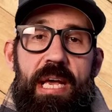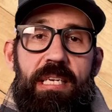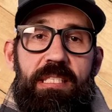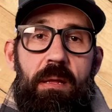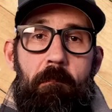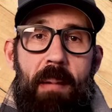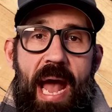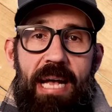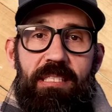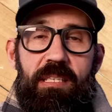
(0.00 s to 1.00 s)
is to
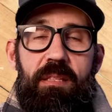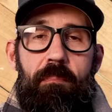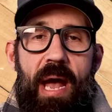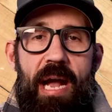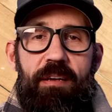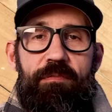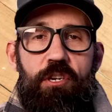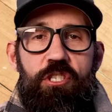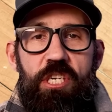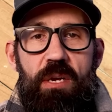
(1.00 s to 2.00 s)
mask the back of
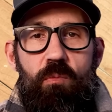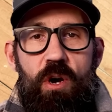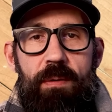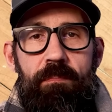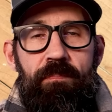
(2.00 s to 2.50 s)
your sheet wood.